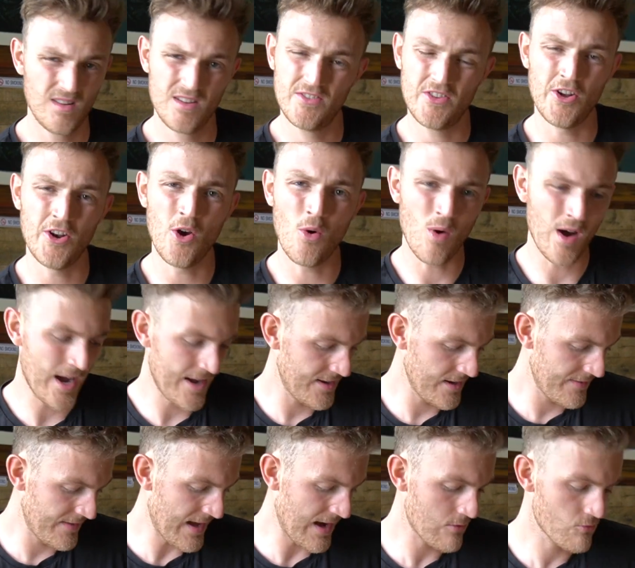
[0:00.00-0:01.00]
don't know why I
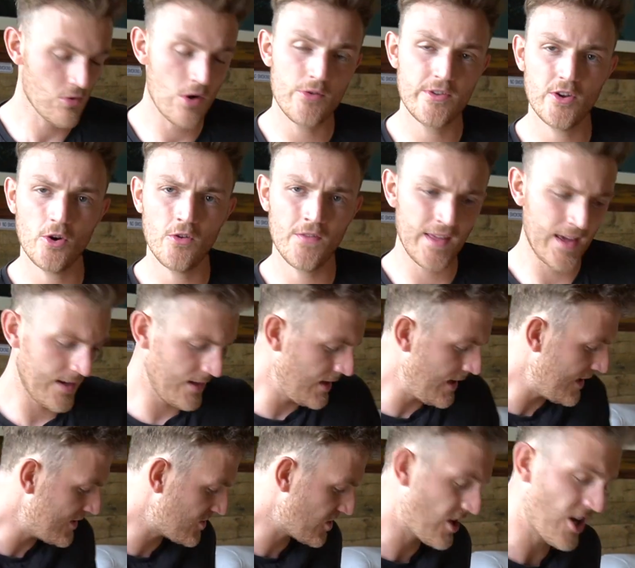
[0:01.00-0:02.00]
did that, wrote it on there
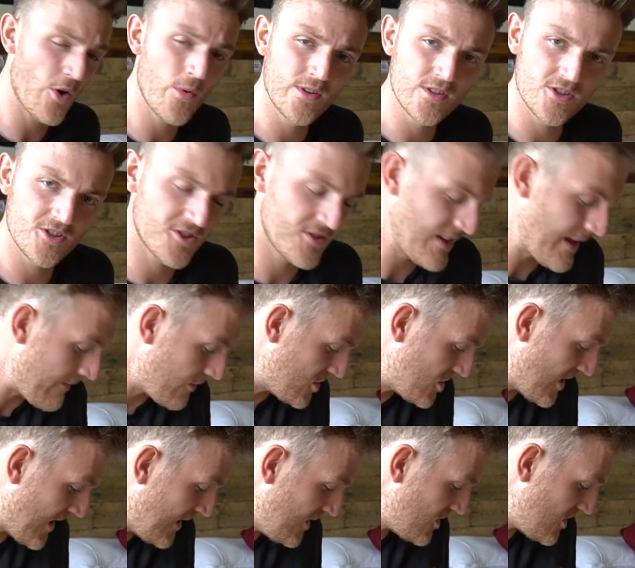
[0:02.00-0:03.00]
years ago and just never
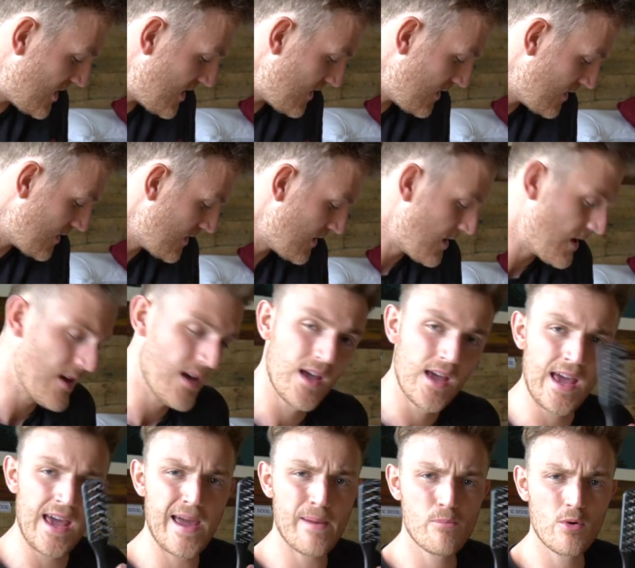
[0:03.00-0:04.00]
changed it.
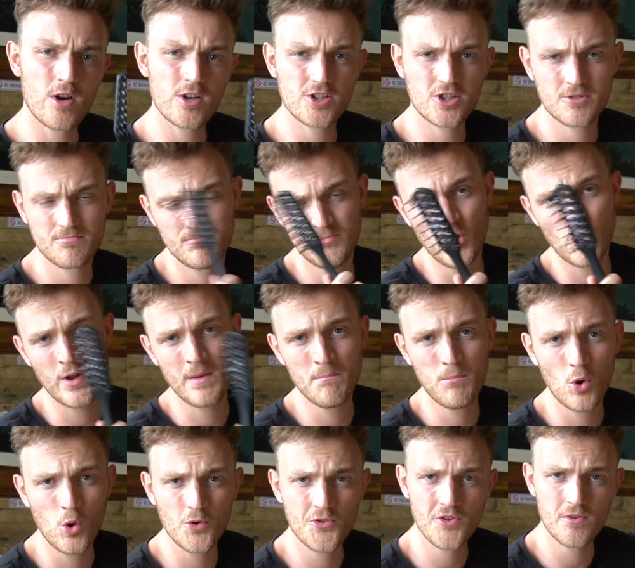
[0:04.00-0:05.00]
Hairbrush, not
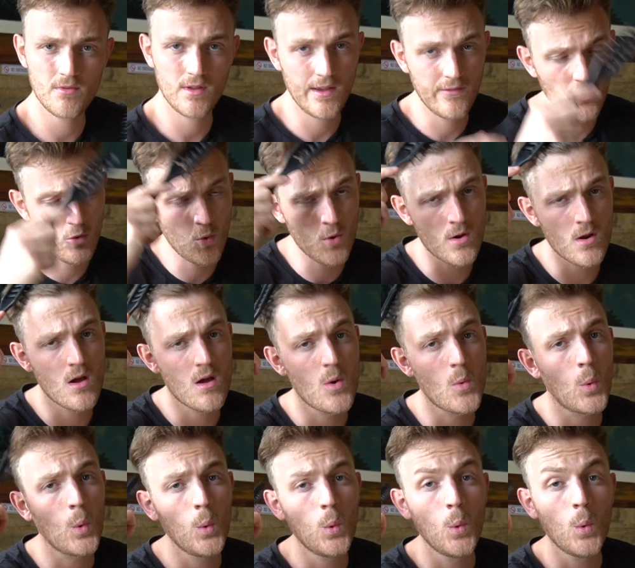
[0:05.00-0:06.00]
important. If you wanna,
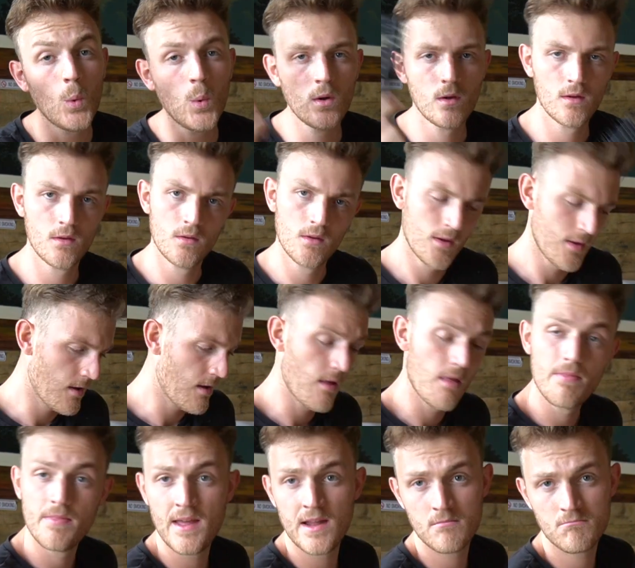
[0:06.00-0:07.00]

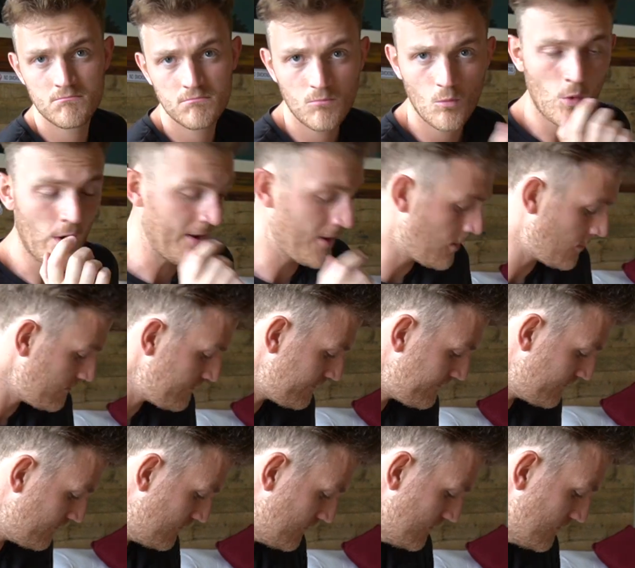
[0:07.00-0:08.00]
then why not?
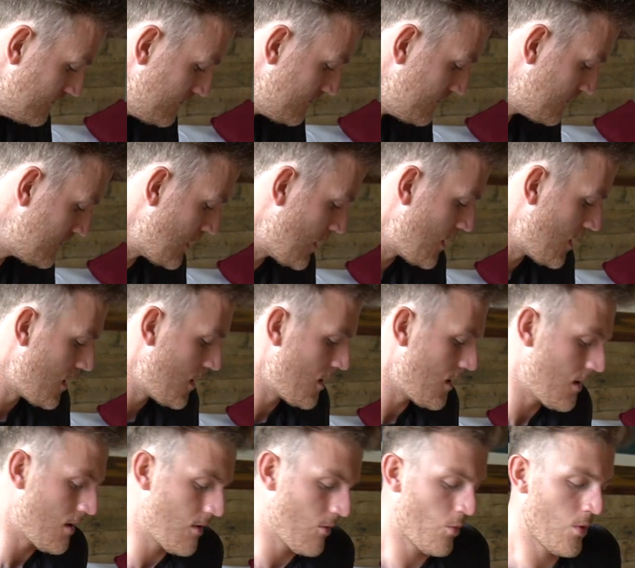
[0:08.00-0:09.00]

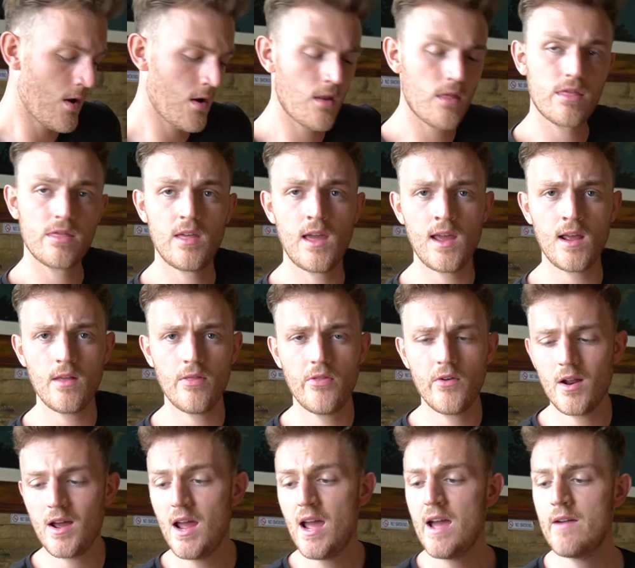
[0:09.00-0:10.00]
One thing
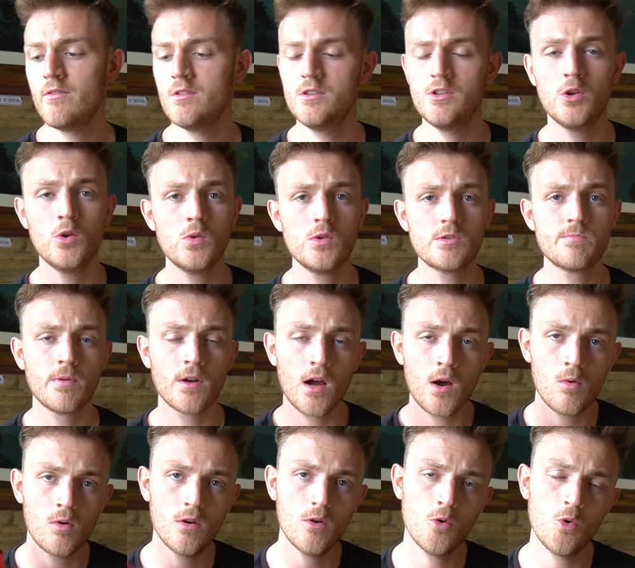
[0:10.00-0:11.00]
that I haven't used but I
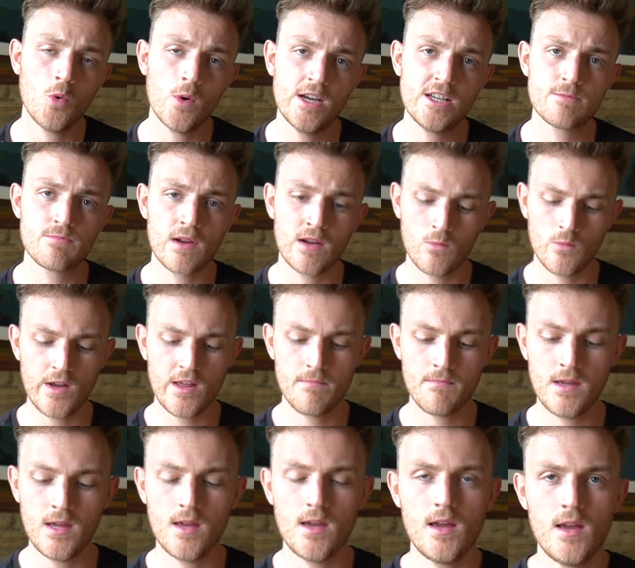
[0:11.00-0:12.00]
will always bring with
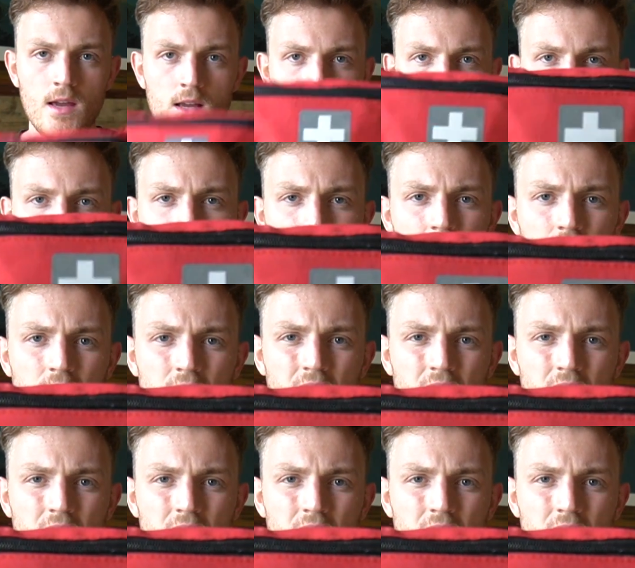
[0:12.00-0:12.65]
me is